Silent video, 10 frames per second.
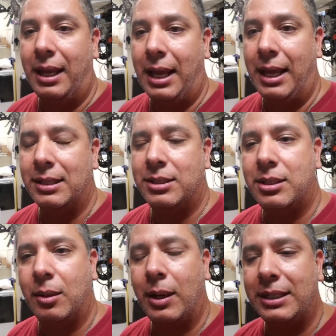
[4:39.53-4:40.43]
And
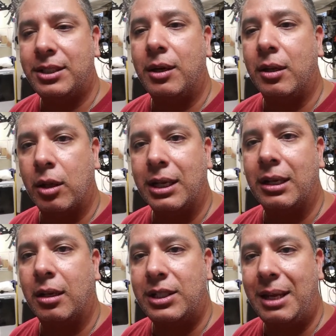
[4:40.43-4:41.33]
so I started looking a
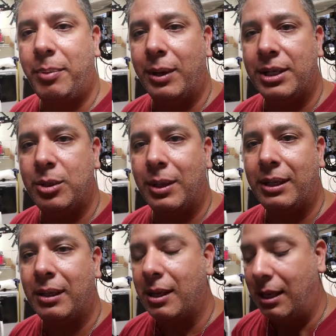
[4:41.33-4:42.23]
little deeper into
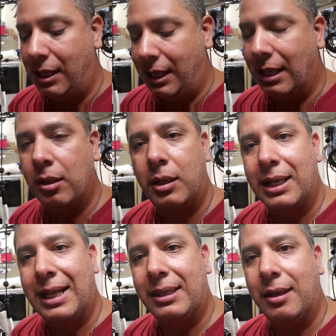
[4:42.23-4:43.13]
it and
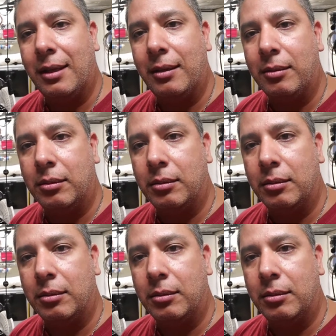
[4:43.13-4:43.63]
looking at the